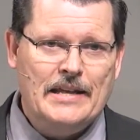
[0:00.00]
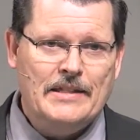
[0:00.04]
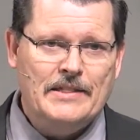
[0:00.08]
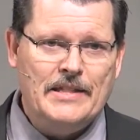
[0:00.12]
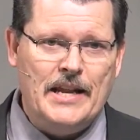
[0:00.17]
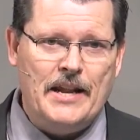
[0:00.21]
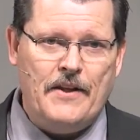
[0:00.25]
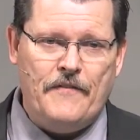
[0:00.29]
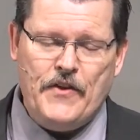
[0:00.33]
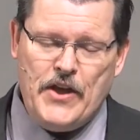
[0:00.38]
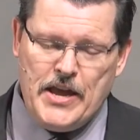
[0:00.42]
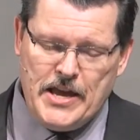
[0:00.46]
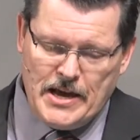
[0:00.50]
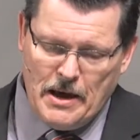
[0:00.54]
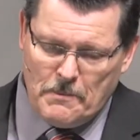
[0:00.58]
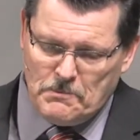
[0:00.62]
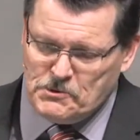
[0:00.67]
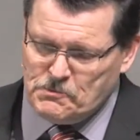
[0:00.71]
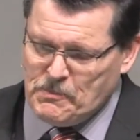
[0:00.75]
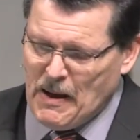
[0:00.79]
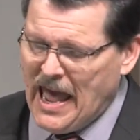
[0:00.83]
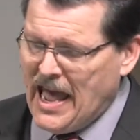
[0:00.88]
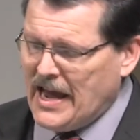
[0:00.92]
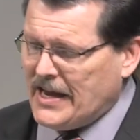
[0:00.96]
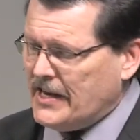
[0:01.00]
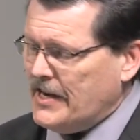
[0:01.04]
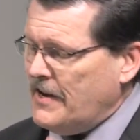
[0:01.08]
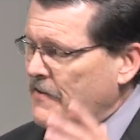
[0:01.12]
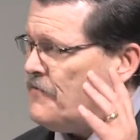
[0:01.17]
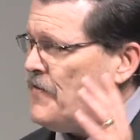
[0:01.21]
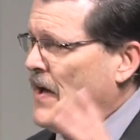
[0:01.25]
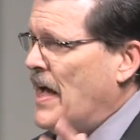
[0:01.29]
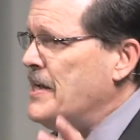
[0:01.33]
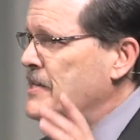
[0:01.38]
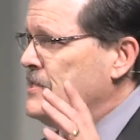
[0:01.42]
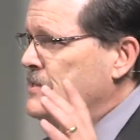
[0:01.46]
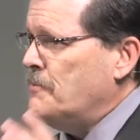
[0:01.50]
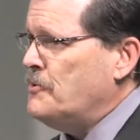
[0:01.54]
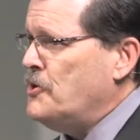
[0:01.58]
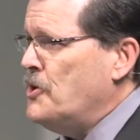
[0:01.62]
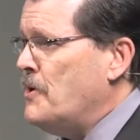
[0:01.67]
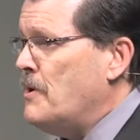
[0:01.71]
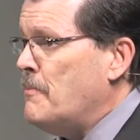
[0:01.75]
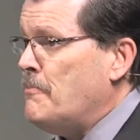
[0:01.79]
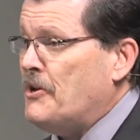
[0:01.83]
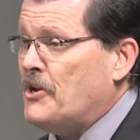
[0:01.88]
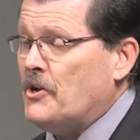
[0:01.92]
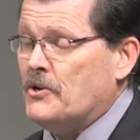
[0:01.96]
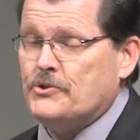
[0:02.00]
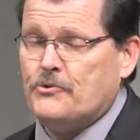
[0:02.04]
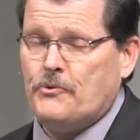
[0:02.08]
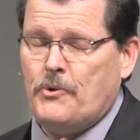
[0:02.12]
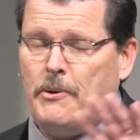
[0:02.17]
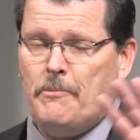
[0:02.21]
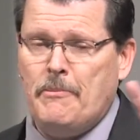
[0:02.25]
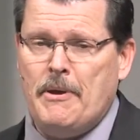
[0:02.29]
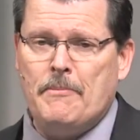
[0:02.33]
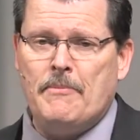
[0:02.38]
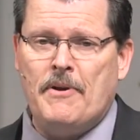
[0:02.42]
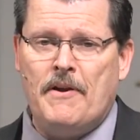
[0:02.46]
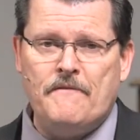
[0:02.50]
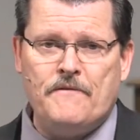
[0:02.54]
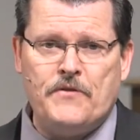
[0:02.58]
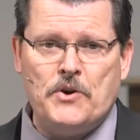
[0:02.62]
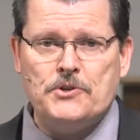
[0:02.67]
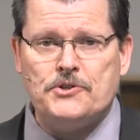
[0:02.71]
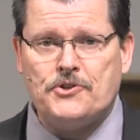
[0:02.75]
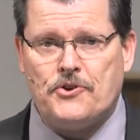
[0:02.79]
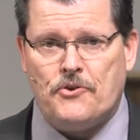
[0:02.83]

That if he comes back and he finds them doing it, because remember in 1